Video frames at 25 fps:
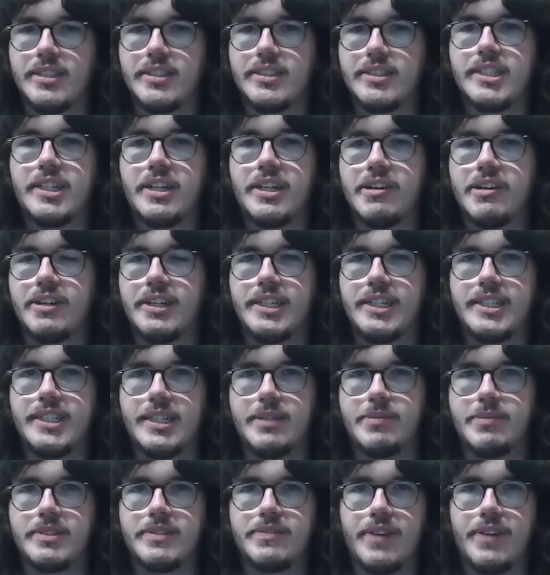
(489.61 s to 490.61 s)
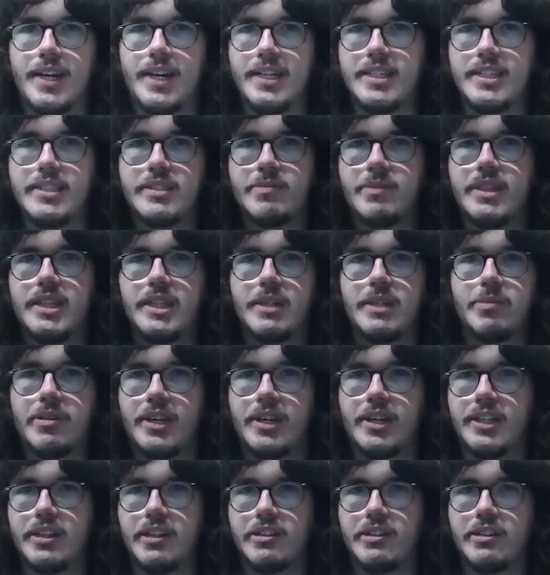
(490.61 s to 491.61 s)
that security teams face when they're
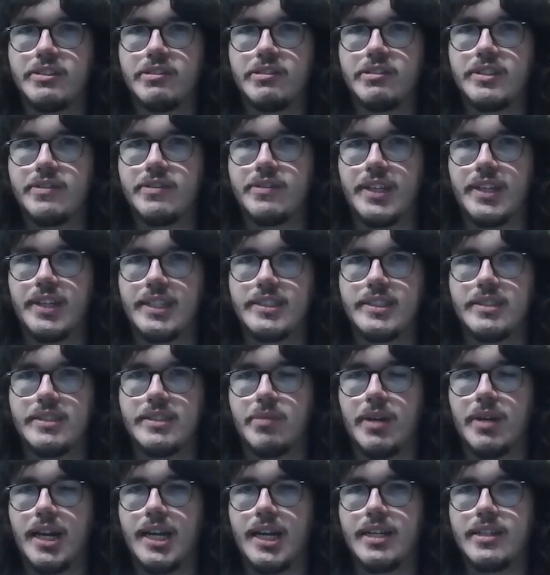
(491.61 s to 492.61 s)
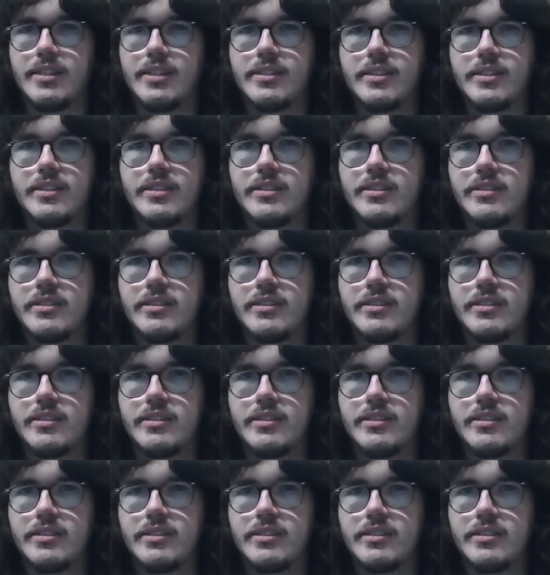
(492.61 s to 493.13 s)
putting those sorts of things in place?